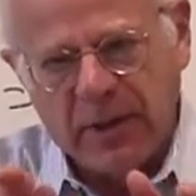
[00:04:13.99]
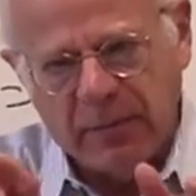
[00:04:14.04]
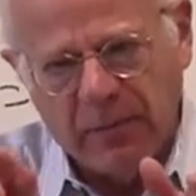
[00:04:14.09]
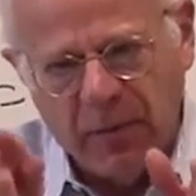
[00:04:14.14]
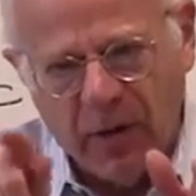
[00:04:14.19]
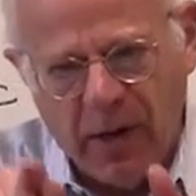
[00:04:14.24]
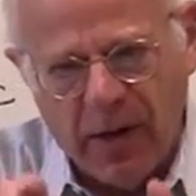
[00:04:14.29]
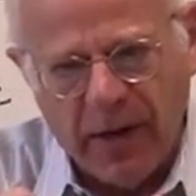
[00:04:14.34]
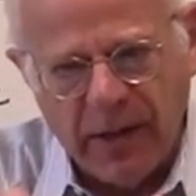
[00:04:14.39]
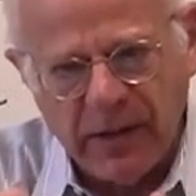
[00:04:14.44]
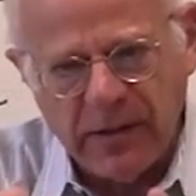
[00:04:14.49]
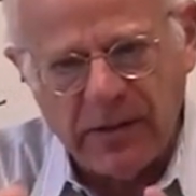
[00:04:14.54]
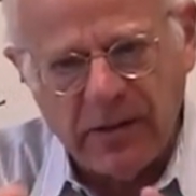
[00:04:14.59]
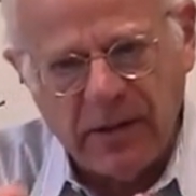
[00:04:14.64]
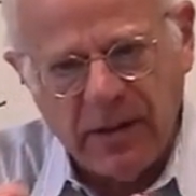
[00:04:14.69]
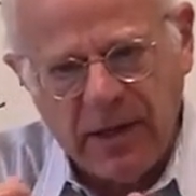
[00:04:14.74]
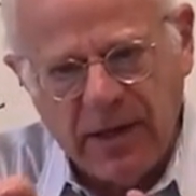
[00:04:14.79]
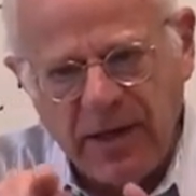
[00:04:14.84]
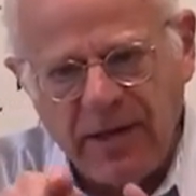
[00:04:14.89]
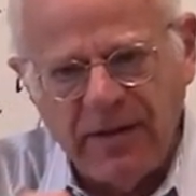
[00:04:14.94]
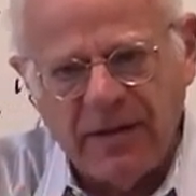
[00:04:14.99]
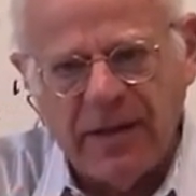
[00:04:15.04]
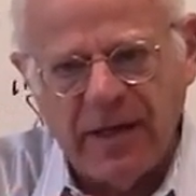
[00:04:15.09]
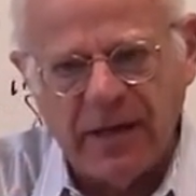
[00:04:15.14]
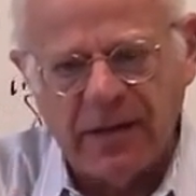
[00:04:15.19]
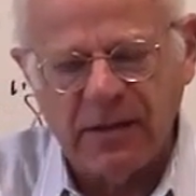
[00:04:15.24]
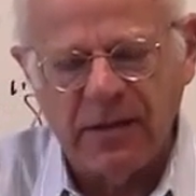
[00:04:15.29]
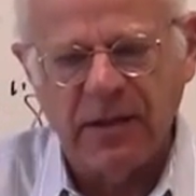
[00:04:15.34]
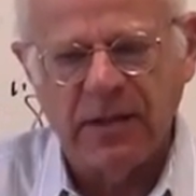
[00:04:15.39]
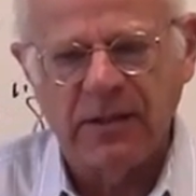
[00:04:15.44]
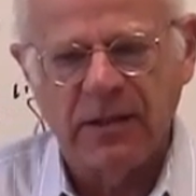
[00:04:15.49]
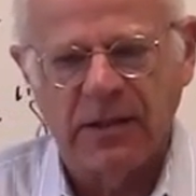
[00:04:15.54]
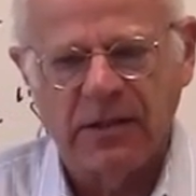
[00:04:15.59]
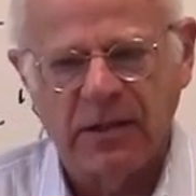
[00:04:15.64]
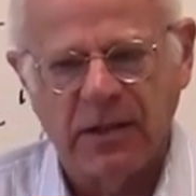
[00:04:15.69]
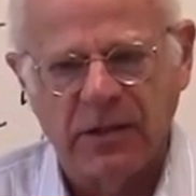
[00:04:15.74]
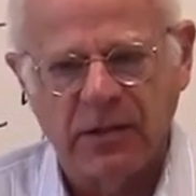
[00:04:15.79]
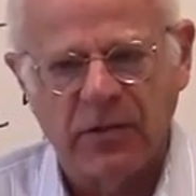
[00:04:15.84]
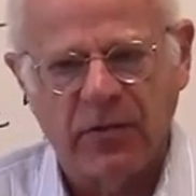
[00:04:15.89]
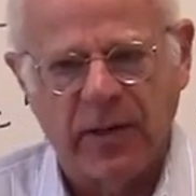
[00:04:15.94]
Marx, he thinks this is
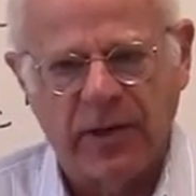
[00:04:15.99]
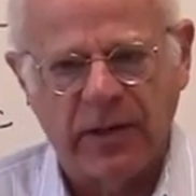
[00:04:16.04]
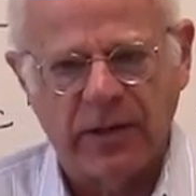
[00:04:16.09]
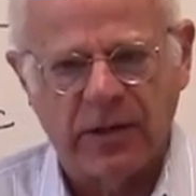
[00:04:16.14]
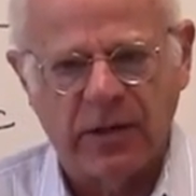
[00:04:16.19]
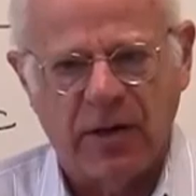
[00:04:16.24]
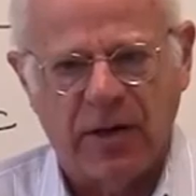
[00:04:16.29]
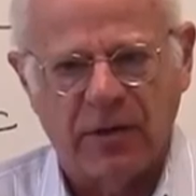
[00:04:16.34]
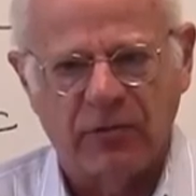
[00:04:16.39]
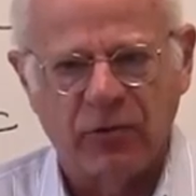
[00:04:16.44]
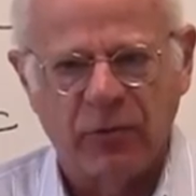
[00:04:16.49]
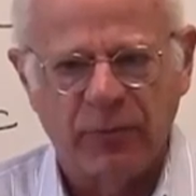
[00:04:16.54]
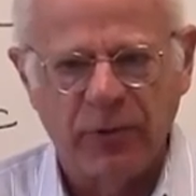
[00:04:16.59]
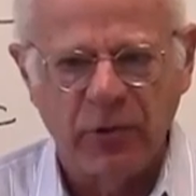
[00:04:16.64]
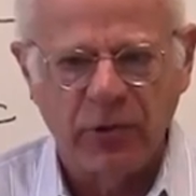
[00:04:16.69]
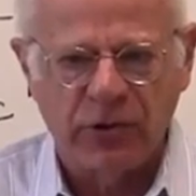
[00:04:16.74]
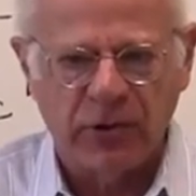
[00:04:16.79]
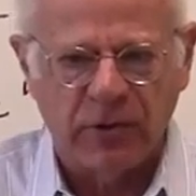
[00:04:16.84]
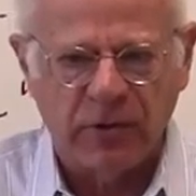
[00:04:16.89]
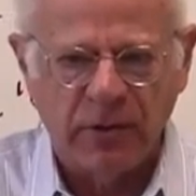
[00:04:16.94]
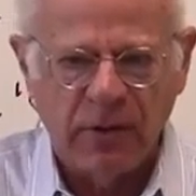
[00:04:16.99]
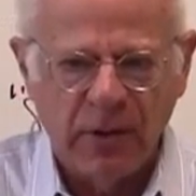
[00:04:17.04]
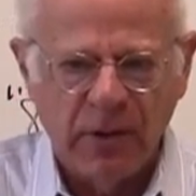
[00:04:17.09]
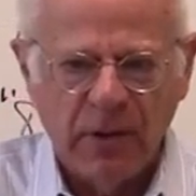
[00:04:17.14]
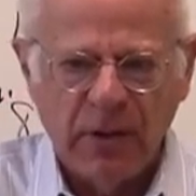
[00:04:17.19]
his greatest contribution,